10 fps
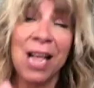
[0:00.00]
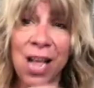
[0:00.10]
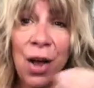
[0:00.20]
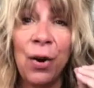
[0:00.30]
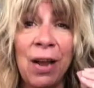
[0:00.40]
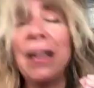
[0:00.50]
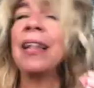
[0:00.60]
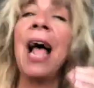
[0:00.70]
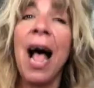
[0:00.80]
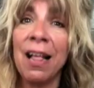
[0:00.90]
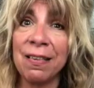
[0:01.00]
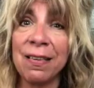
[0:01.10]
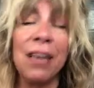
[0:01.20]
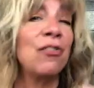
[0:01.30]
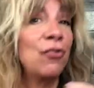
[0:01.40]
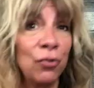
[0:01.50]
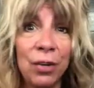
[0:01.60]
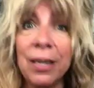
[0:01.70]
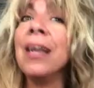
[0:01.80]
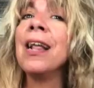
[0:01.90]
okay, last and
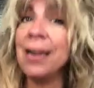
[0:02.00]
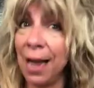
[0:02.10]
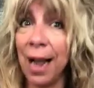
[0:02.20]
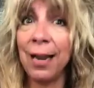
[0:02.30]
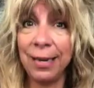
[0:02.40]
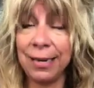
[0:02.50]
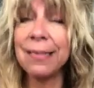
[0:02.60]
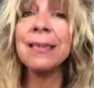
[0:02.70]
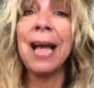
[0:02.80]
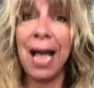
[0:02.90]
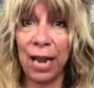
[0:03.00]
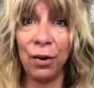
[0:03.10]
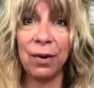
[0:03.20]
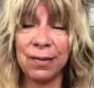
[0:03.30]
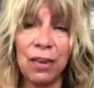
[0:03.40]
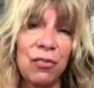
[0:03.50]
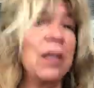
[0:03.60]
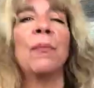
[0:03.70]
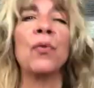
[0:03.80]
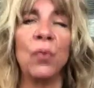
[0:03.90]
surely not least at all, it's actually
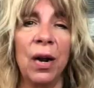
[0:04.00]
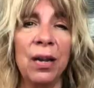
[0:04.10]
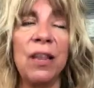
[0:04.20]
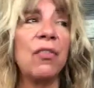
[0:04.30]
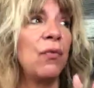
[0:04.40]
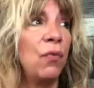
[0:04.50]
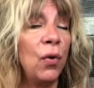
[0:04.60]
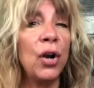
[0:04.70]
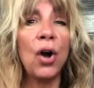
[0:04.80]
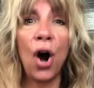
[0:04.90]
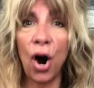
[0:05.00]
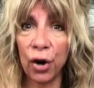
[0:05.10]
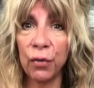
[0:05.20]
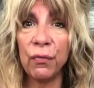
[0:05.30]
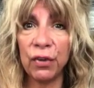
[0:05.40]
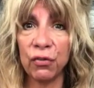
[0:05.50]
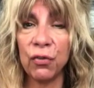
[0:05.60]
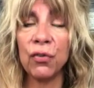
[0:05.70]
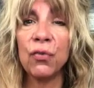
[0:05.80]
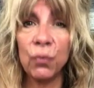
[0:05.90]
number 1, is avoid
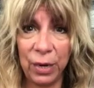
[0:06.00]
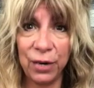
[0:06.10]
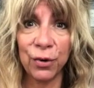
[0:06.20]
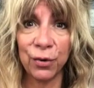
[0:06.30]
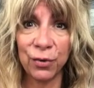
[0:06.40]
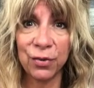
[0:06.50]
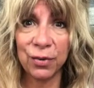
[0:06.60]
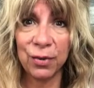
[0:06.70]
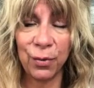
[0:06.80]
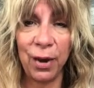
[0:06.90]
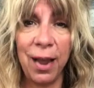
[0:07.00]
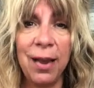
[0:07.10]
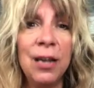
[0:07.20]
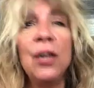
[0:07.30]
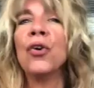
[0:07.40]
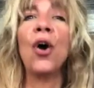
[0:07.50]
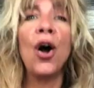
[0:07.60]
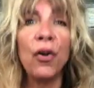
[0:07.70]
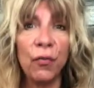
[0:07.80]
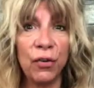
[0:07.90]
artificial sweeteners, okay? Your
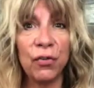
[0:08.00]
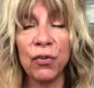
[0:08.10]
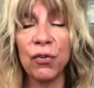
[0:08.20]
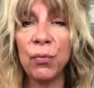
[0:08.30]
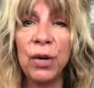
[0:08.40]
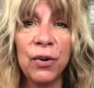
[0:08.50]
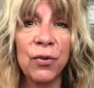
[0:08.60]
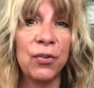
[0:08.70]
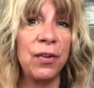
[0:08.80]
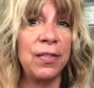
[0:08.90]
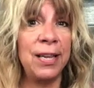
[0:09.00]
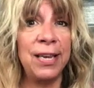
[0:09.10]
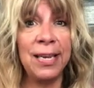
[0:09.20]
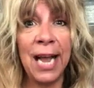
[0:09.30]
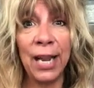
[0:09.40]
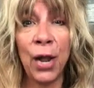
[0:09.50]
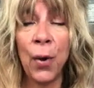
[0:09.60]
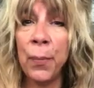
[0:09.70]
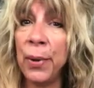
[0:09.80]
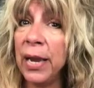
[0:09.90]
artificial sweeteners are the
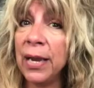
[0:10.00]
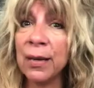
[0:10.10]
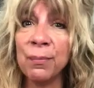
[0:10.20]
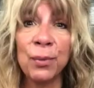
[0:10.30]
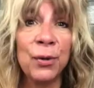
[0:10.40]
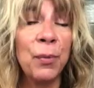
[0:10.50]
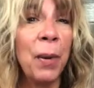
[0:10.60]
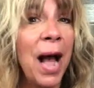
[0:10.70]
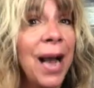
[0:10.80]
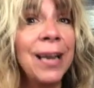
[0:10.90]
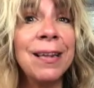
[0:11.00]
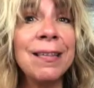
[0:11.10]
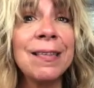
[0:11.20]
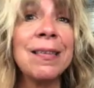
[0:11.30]
yellow, pink, and blue packets.